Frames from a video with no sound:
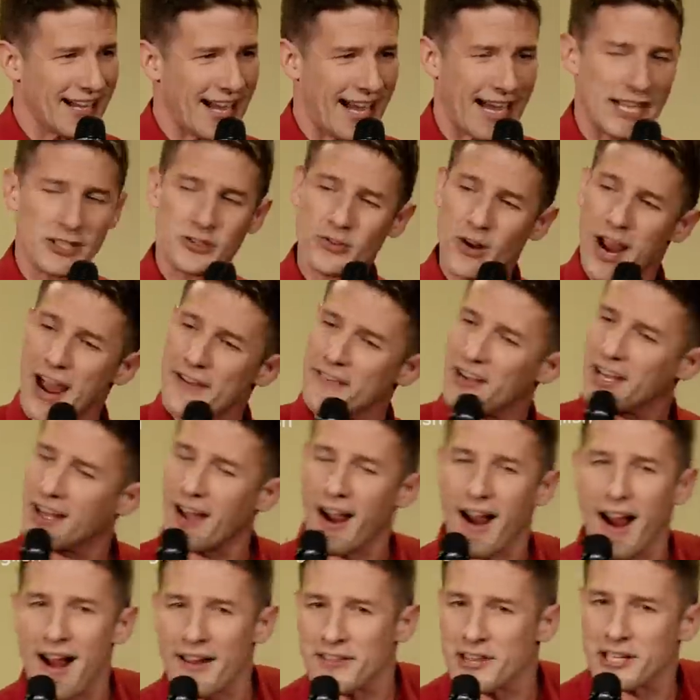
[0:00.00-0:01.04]
I drive a
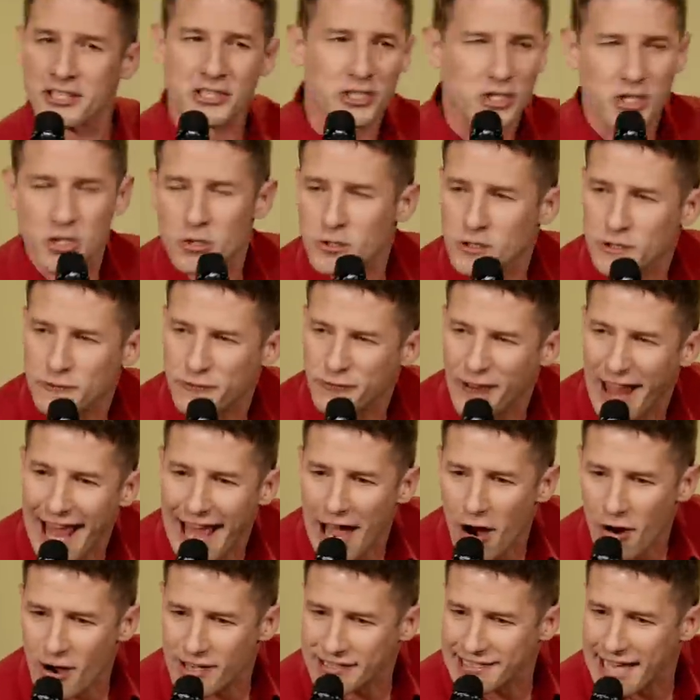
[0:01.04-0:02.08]
car that shoots
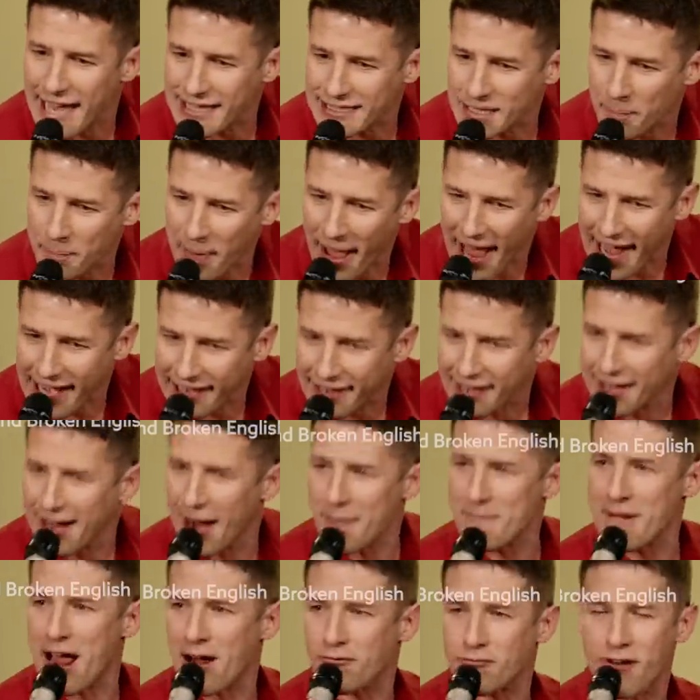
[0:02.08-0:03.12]
flowers out the back.
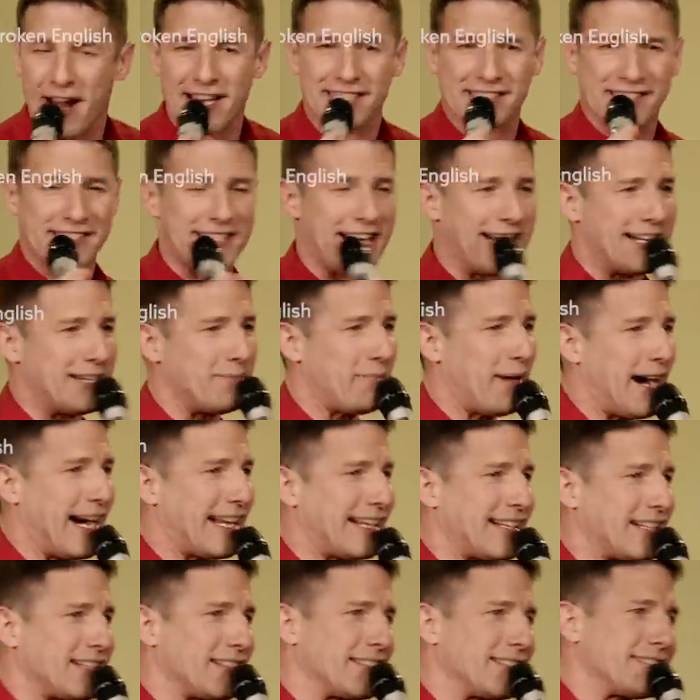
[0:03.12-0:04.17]
I'm not racing
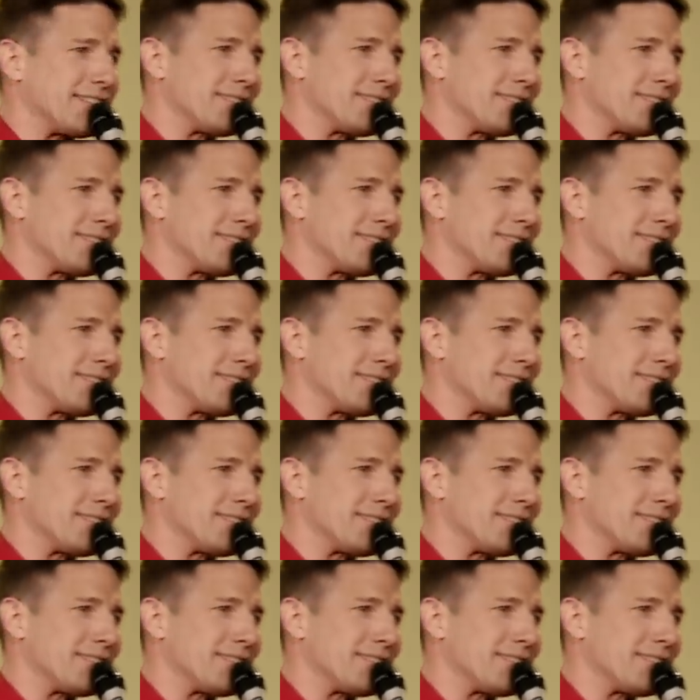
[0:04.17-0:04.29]
anybody.